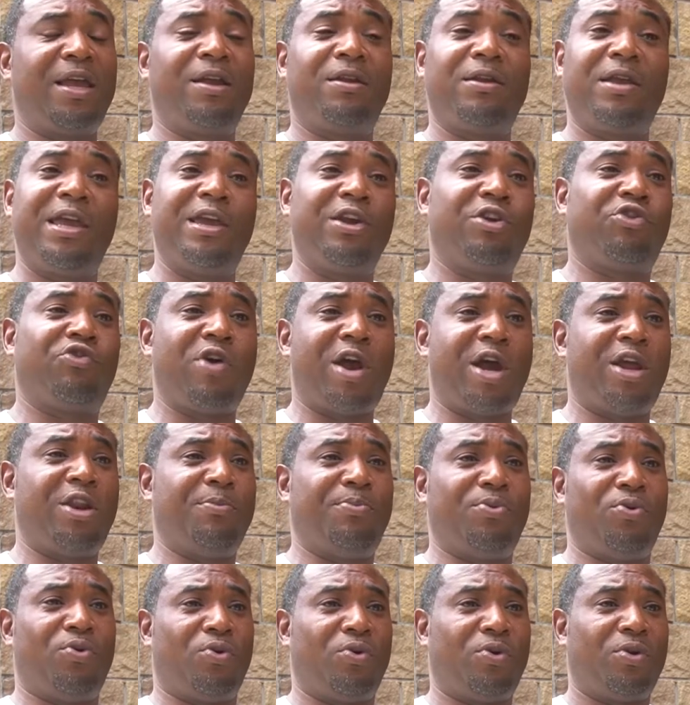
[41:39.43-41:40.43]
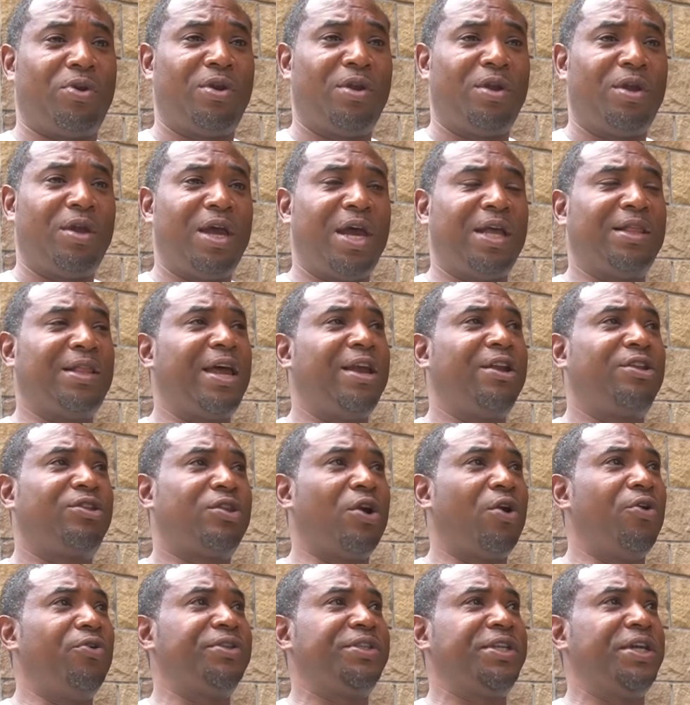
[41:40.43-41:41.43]
Incredible. At like
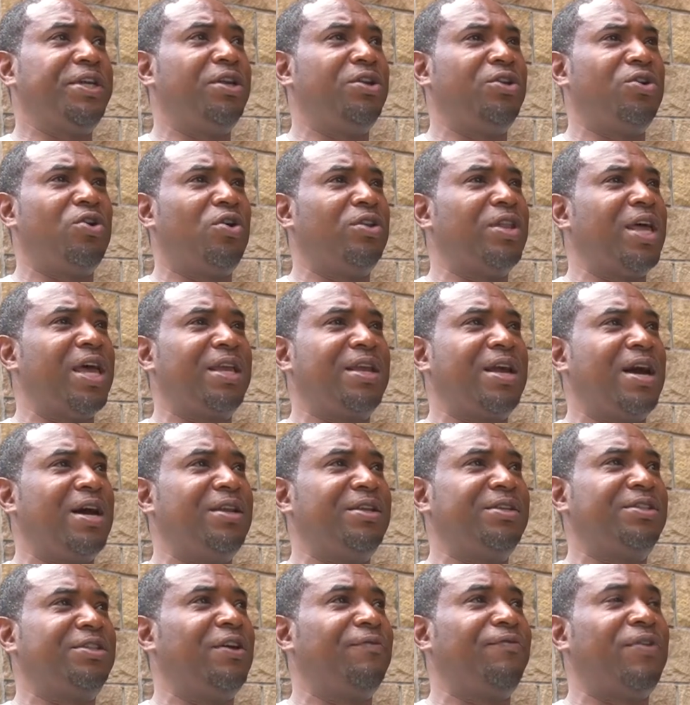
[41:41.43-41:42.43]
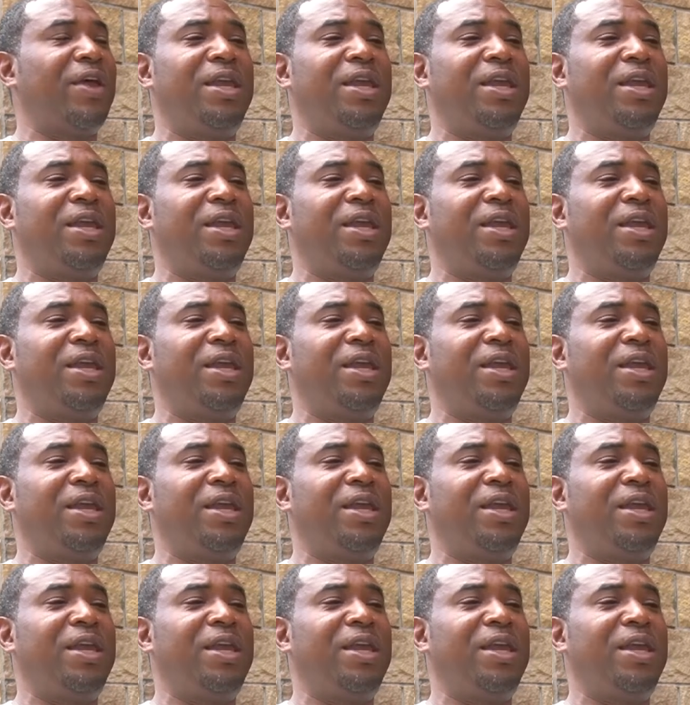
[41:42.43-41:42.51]
13 and all that kind of stuff.